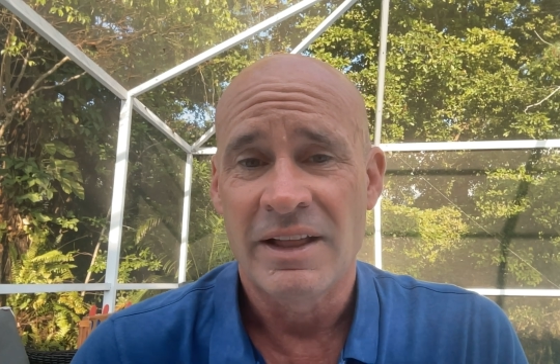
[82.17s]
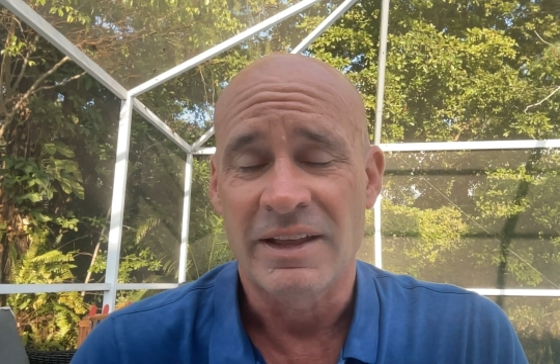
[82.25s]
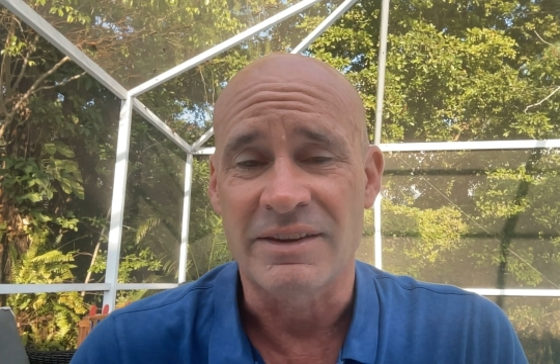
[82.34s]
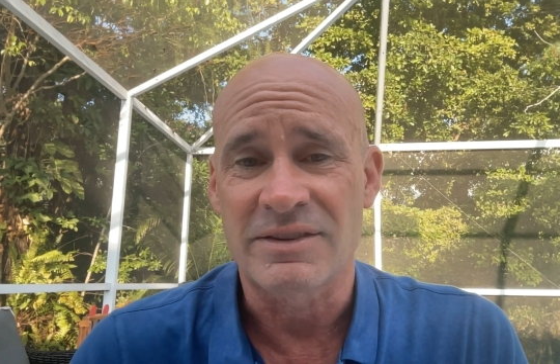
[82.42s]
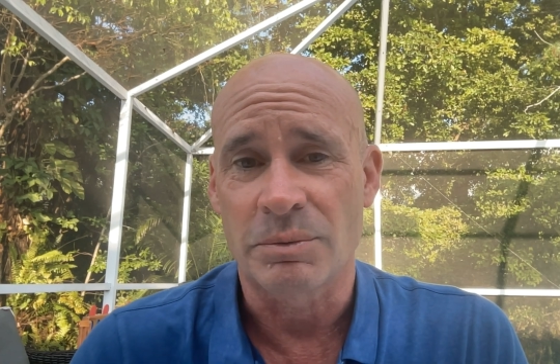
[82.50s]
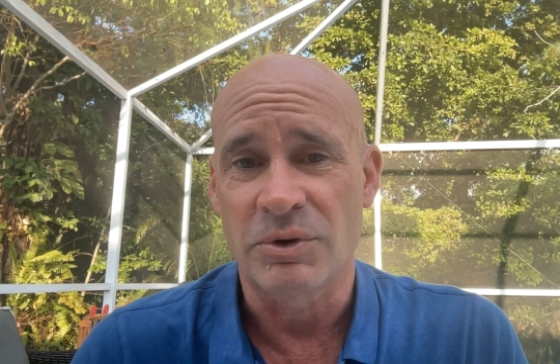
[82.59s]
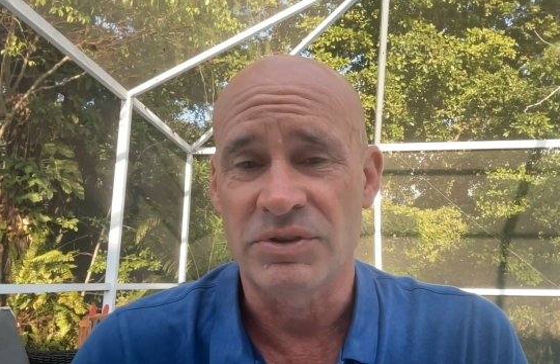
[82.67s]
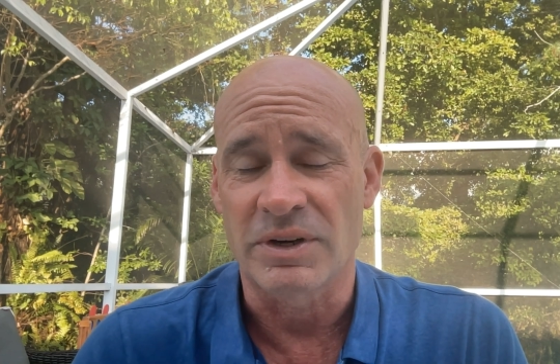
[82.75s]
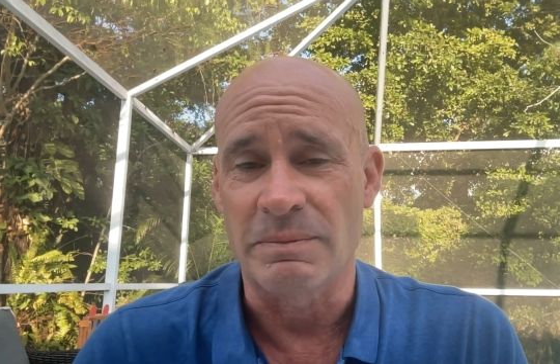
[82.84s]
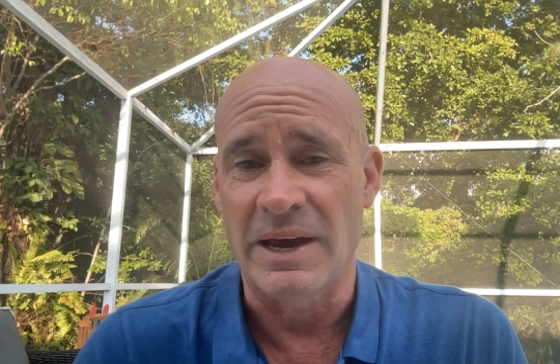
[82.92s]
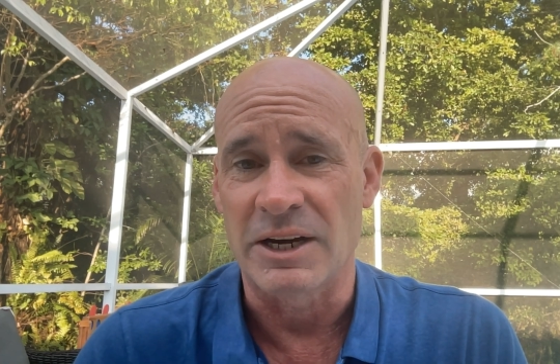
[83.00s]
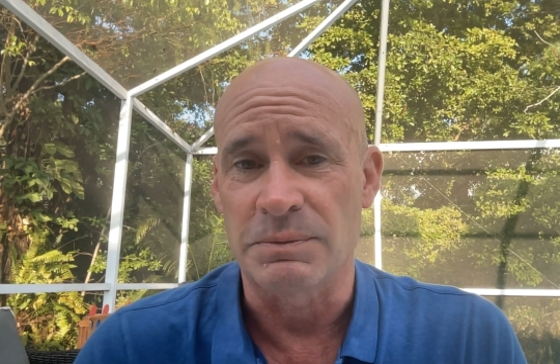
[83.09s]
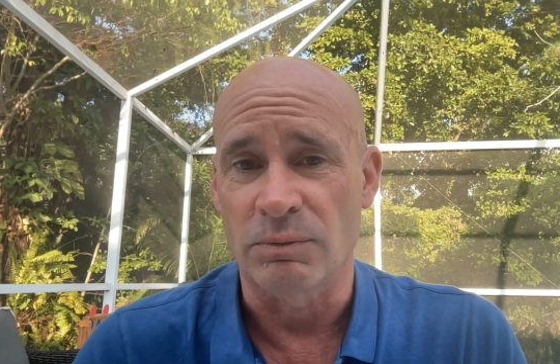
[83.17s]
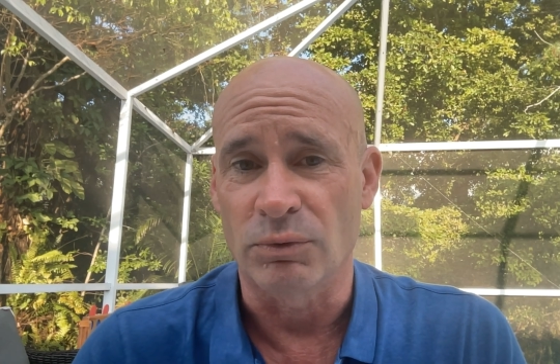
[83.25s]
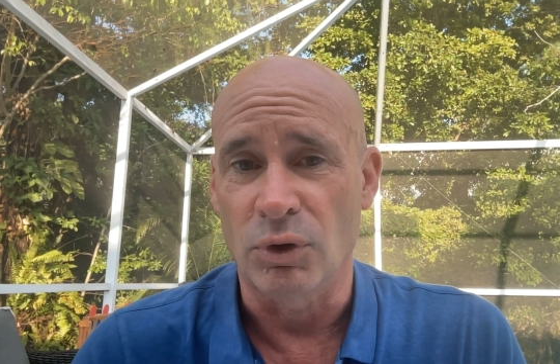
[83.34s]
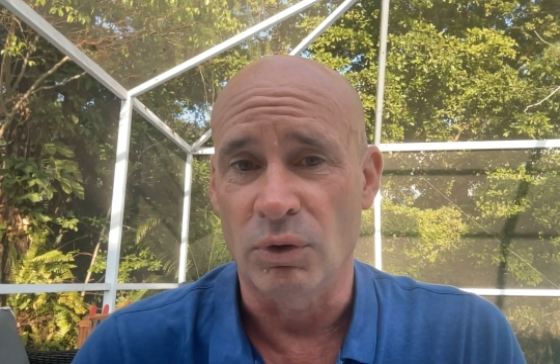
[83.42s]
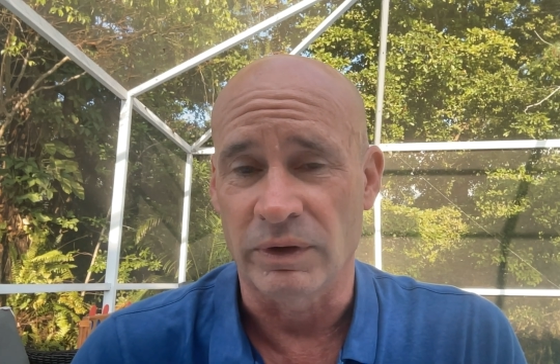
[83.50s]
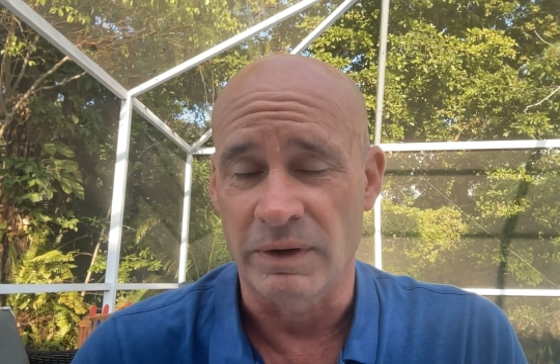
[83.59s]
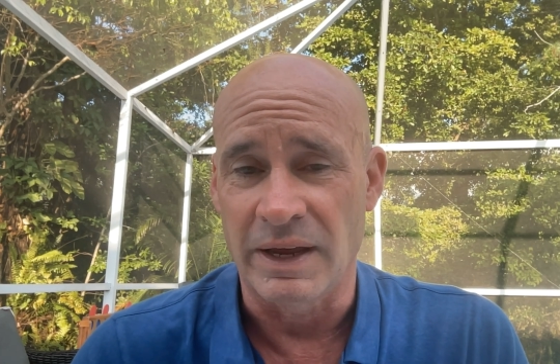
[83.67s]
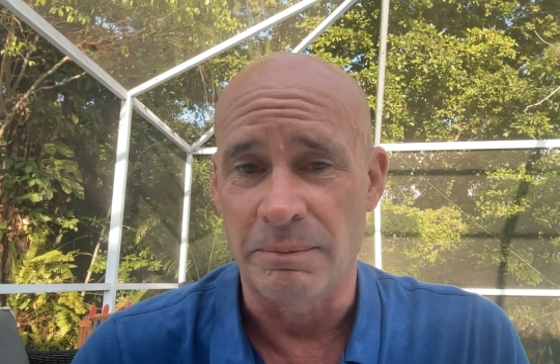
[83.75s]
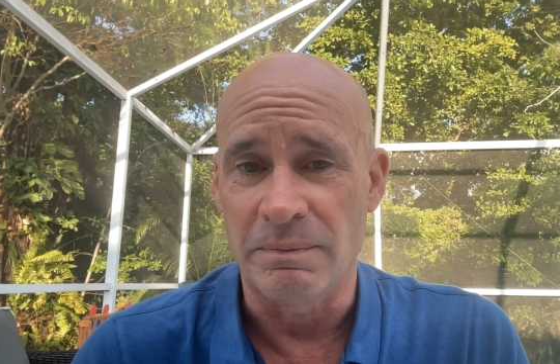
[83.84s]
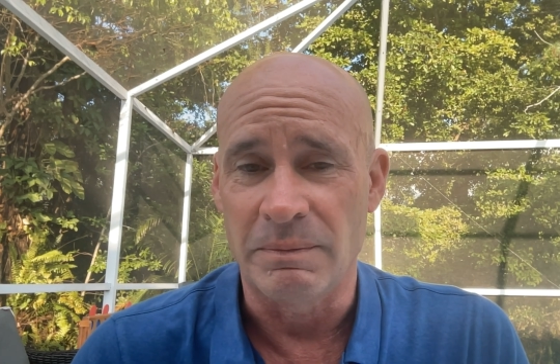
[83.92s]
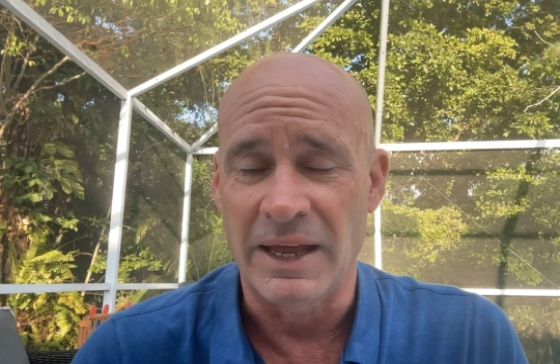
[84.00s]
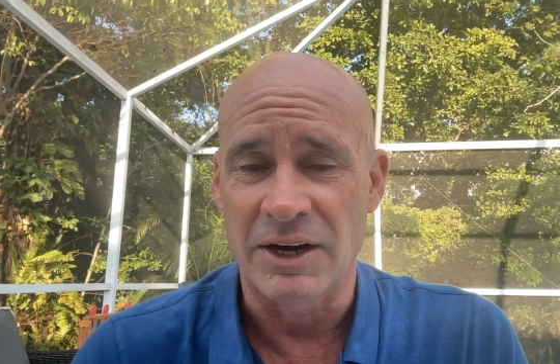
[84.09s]
That's someone who's in a management role
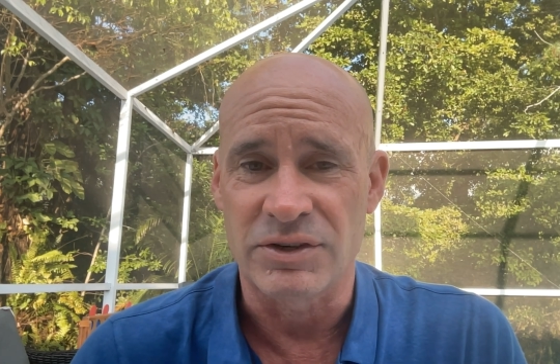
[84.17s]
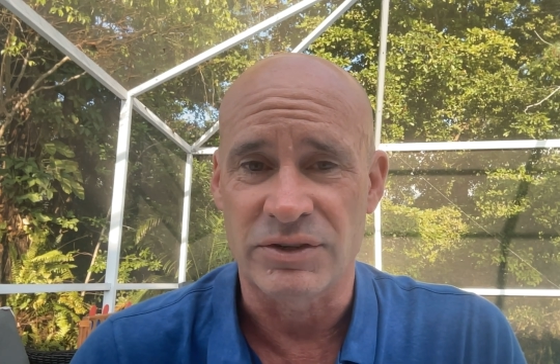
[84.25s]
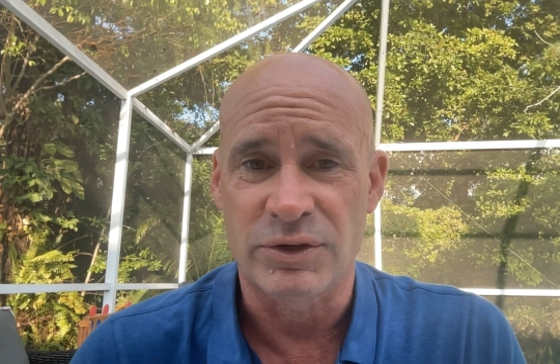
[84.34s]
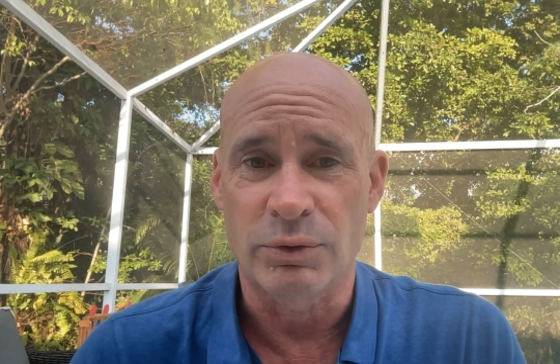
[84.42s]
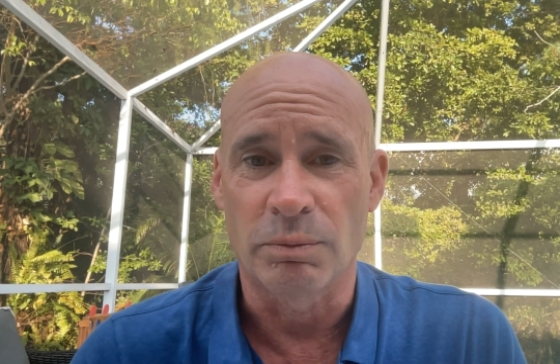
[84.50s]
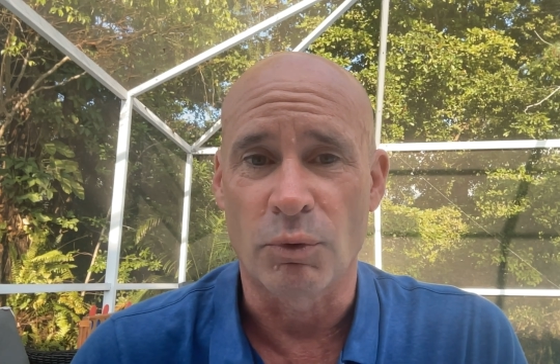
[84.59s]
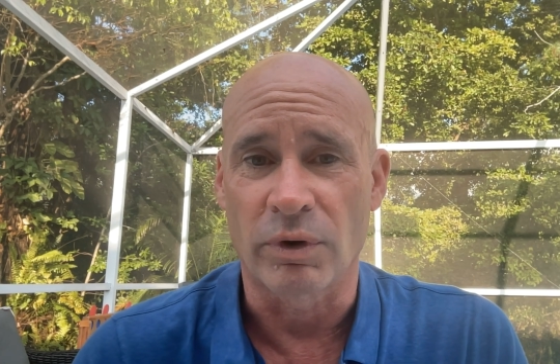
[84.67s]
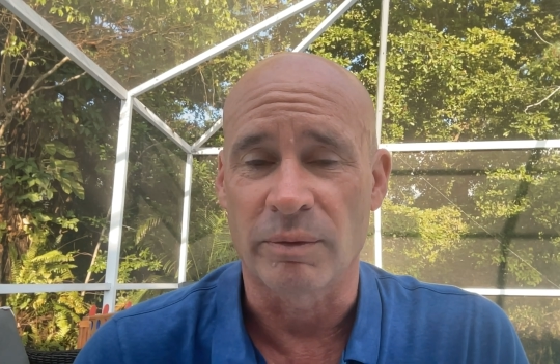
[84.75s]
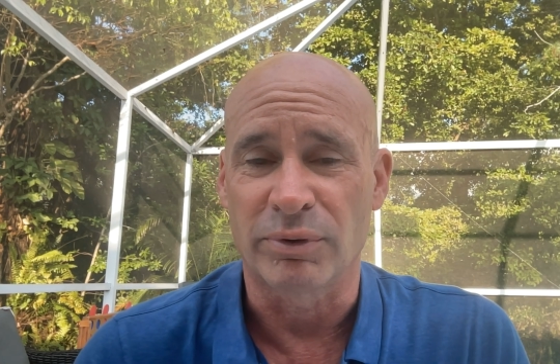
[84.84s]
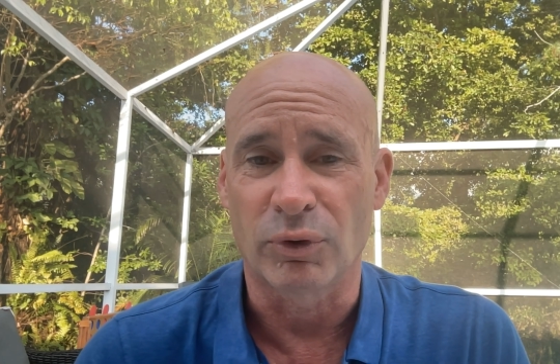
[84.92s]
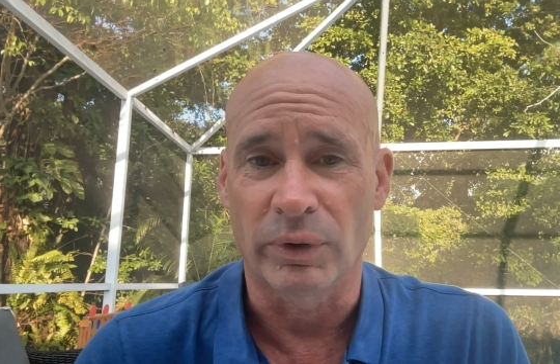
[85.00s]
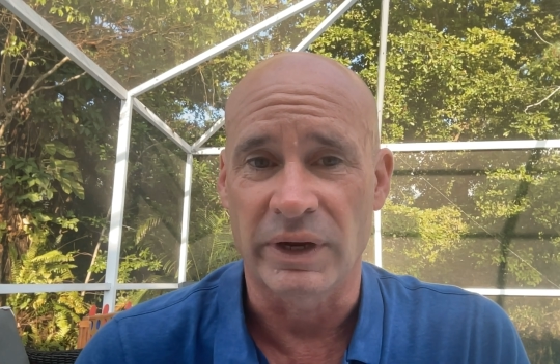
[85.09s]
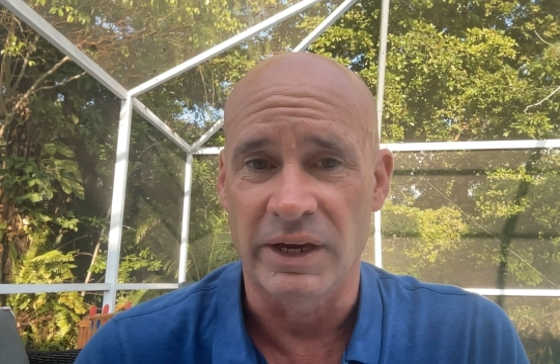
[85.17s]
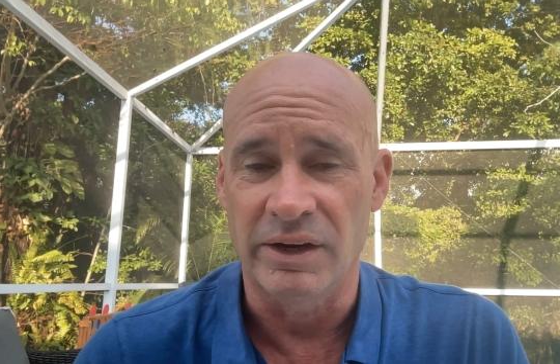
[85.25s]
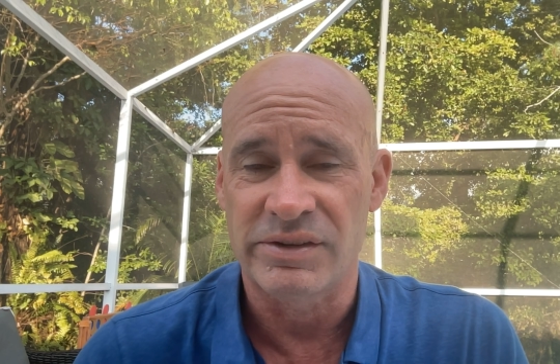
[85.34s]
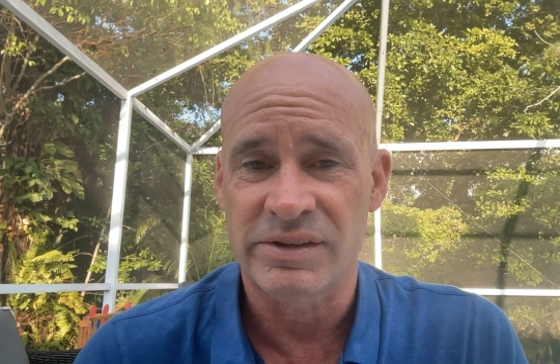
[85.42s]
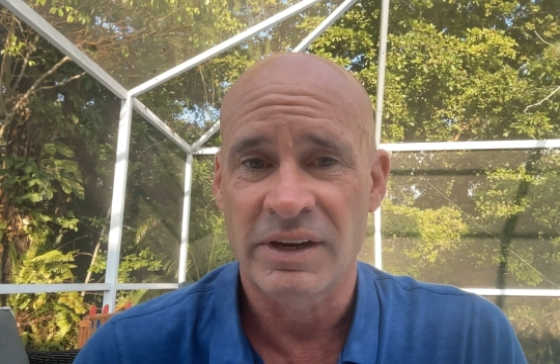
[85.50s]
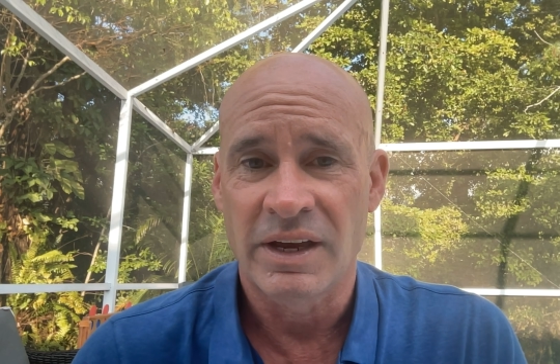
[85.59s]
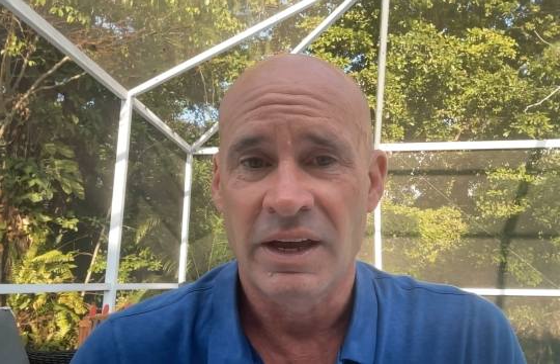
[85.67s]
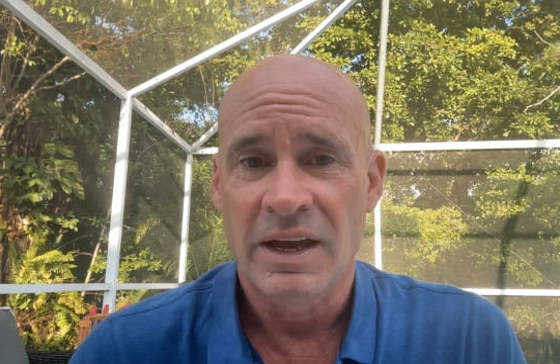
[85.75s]
and manages 2 or more employees.